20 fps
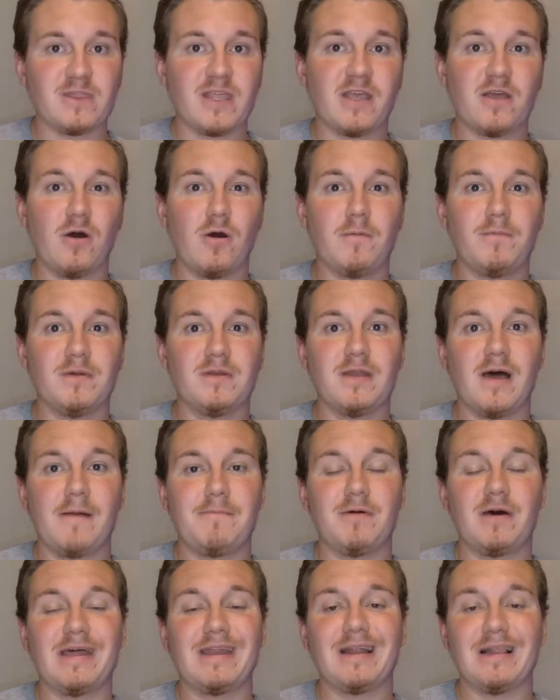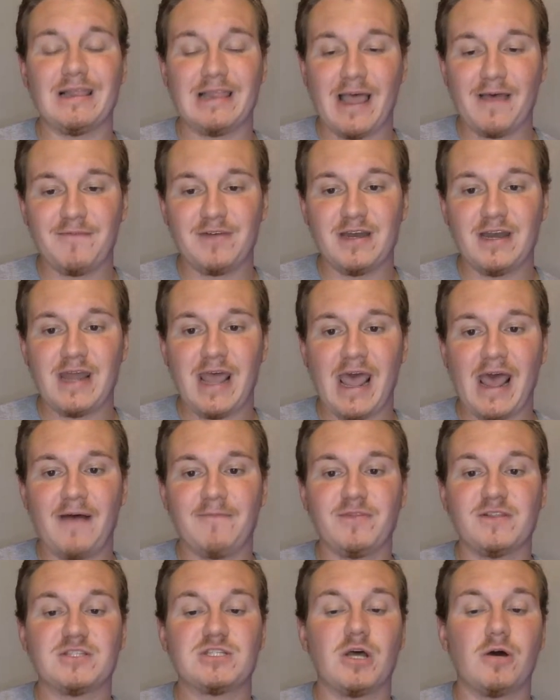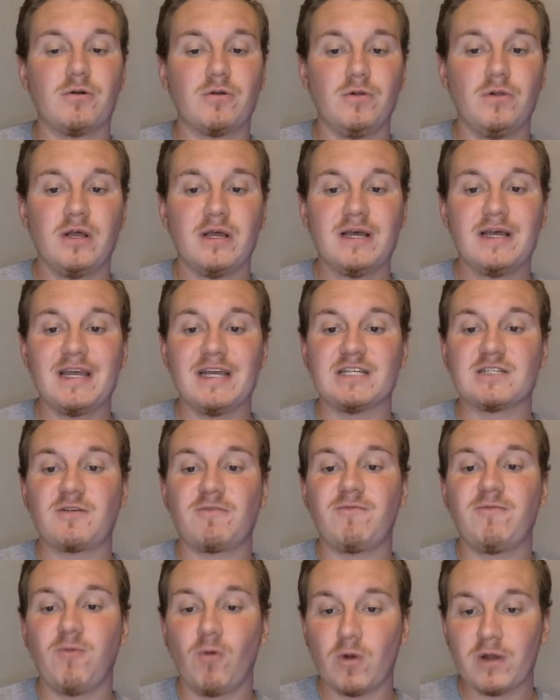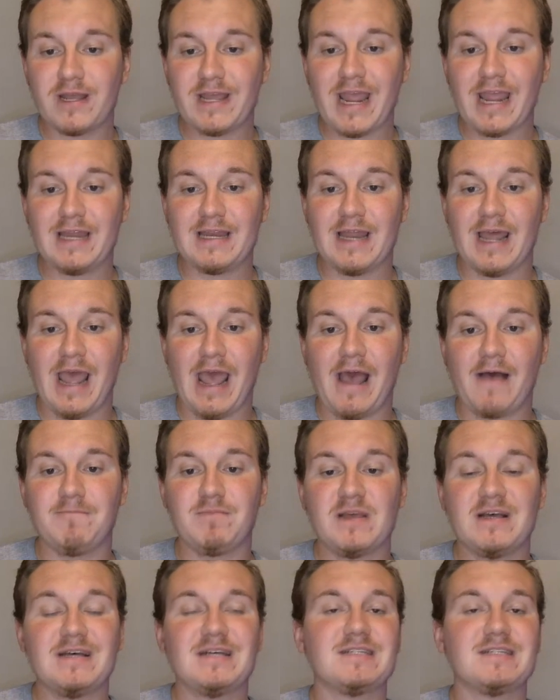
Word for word: They opened up at 11.5. The total is 48.5.